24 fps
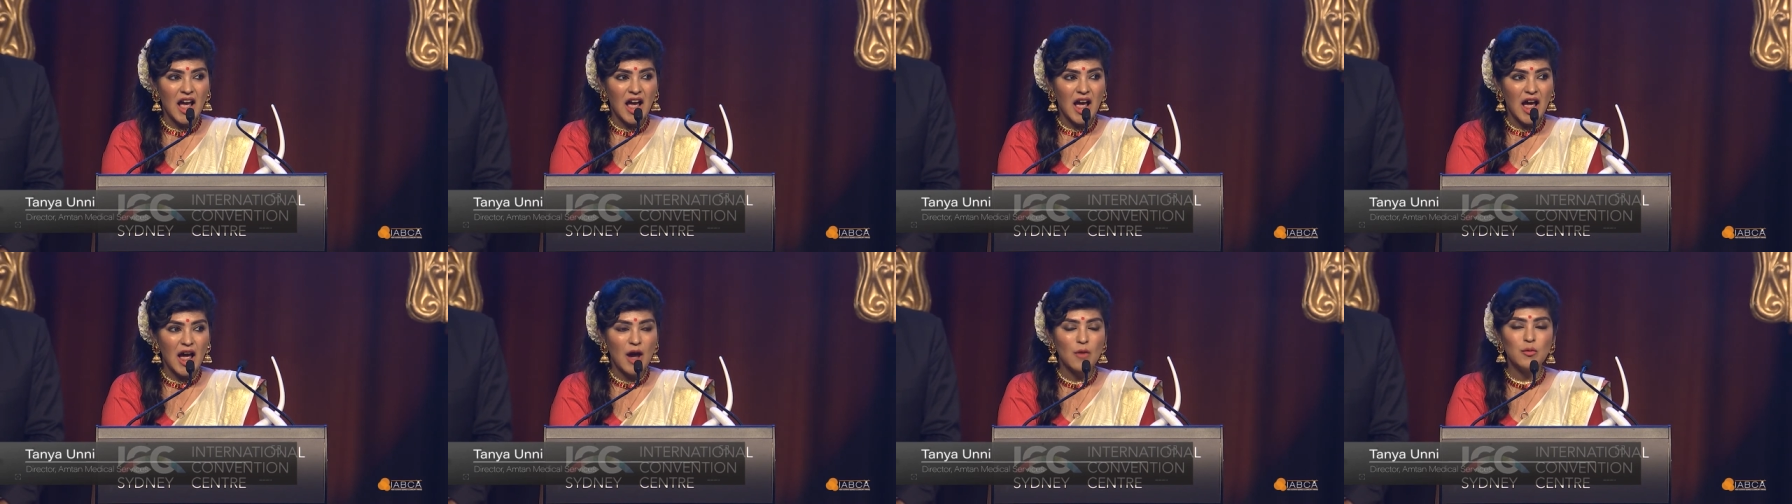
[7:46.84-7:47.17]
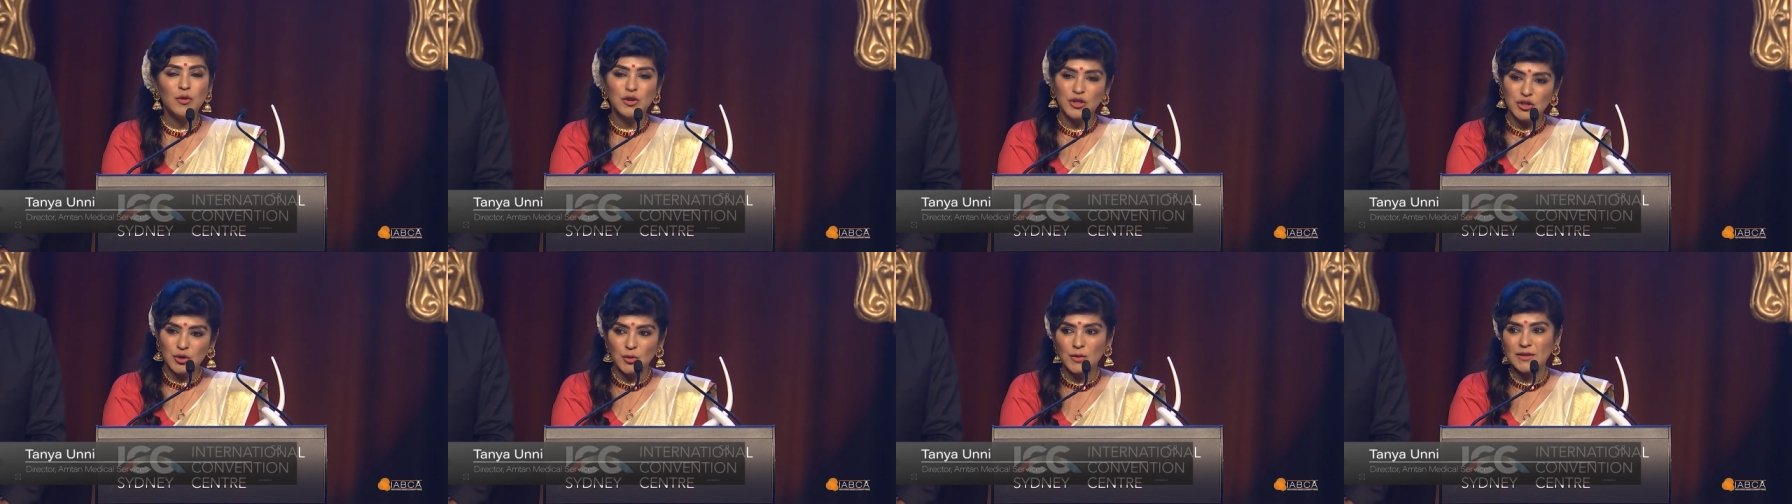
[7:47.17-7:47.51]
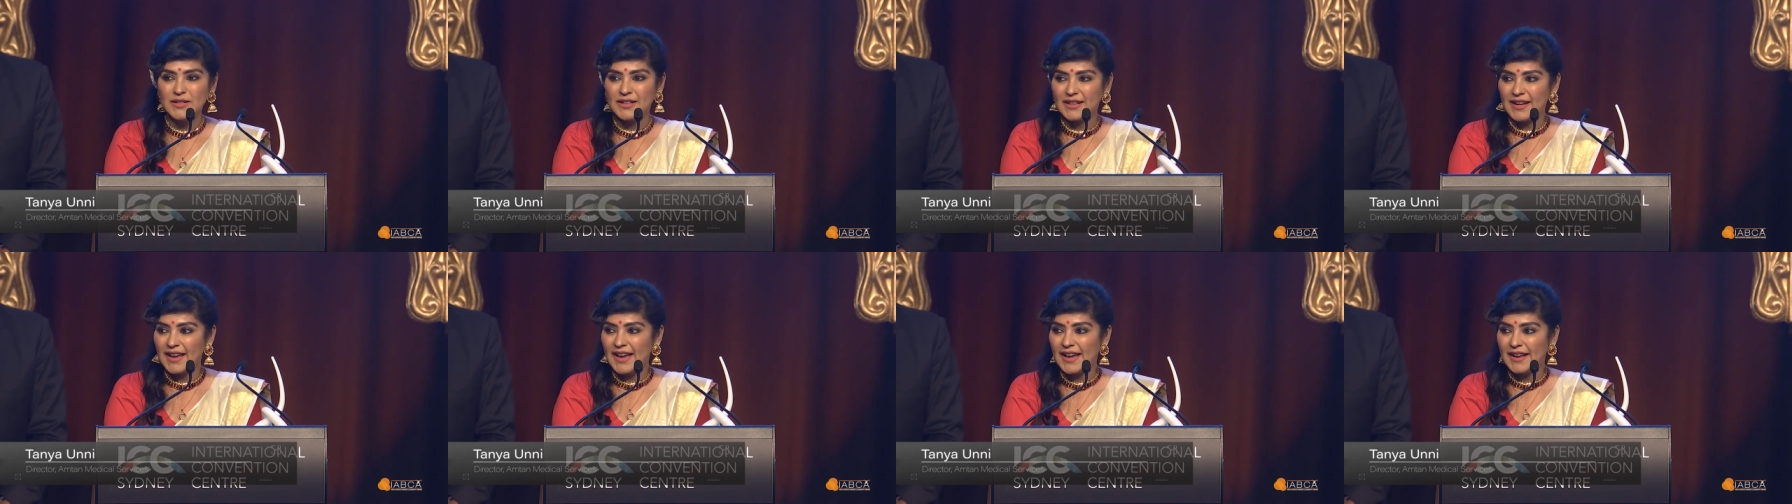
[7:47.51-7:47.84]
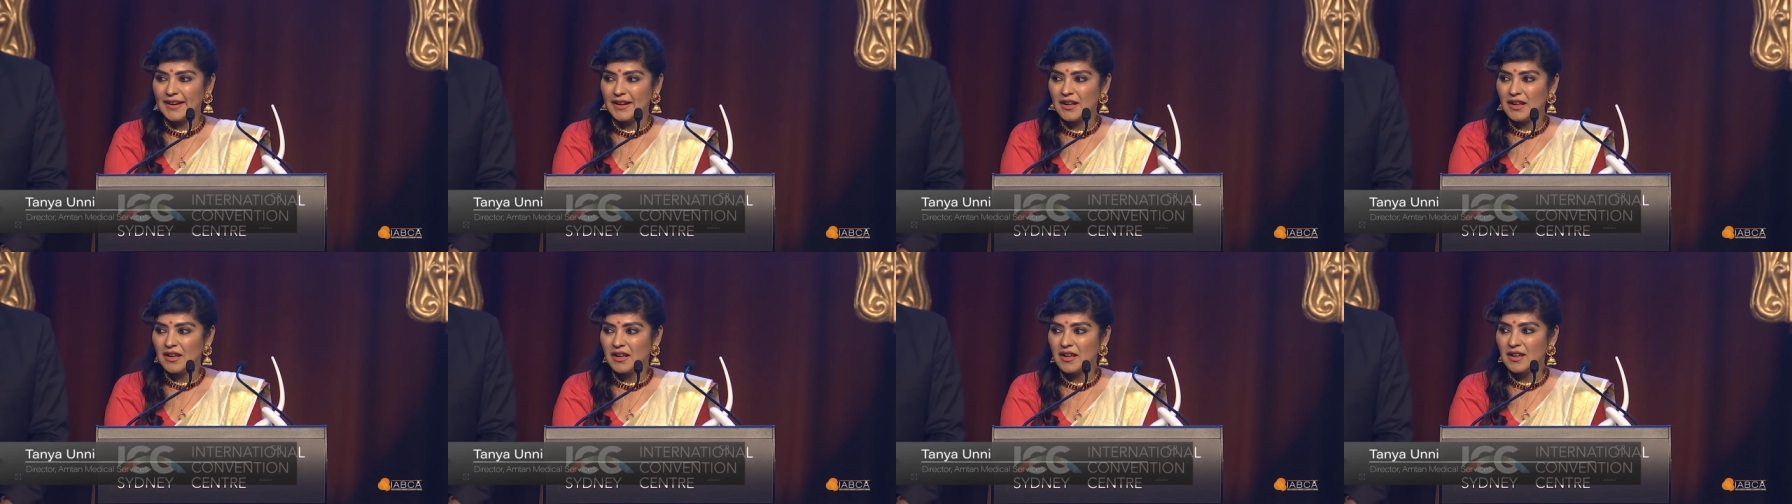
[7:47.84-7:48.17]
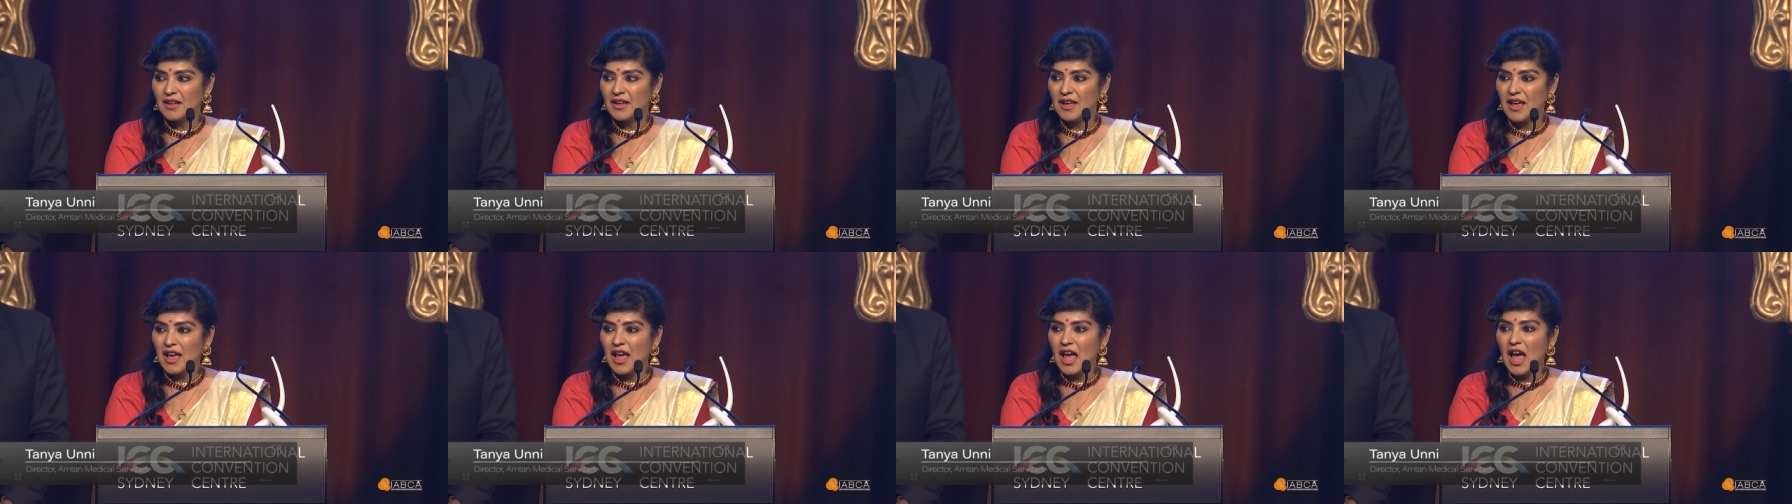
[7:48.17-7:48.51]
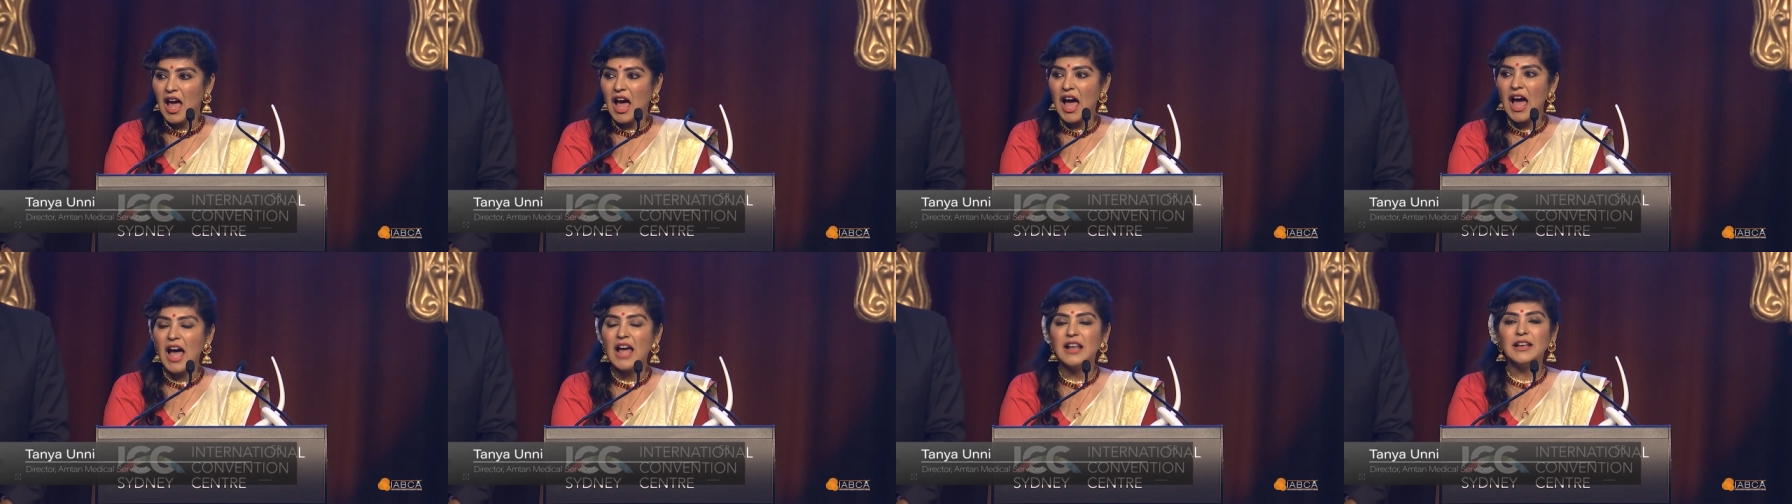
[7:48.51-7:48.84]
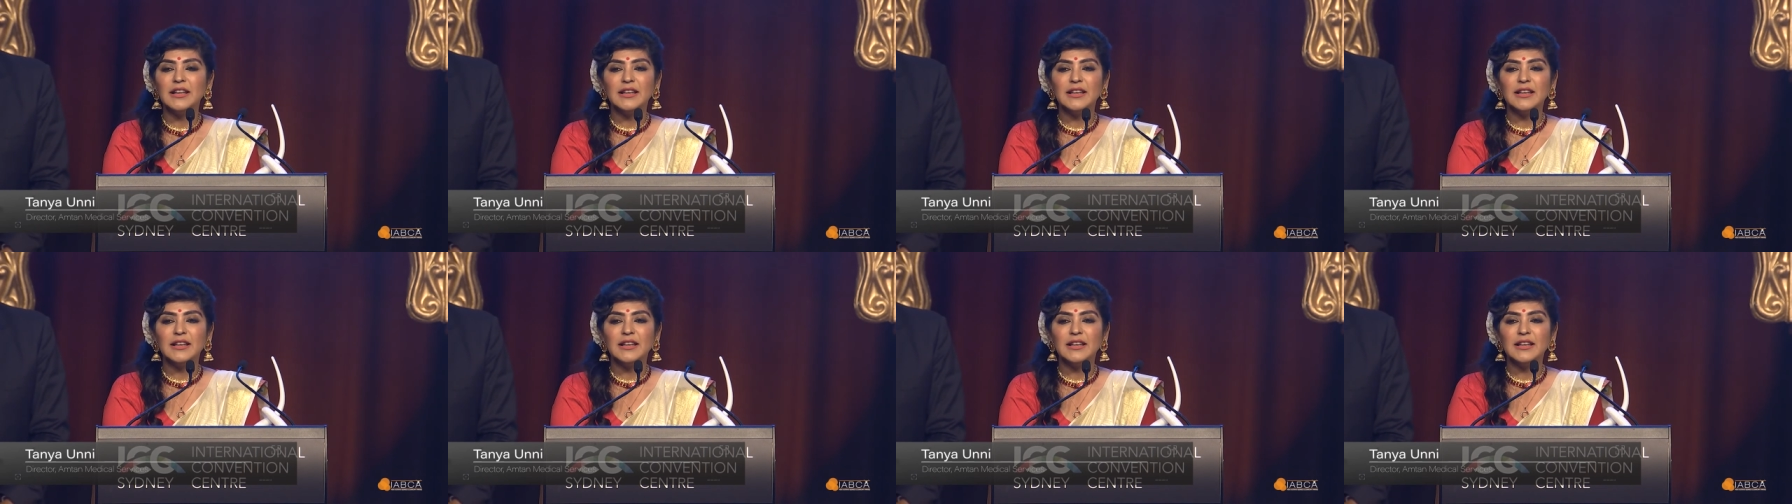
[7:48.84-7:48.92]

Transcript: I would do it again. I'll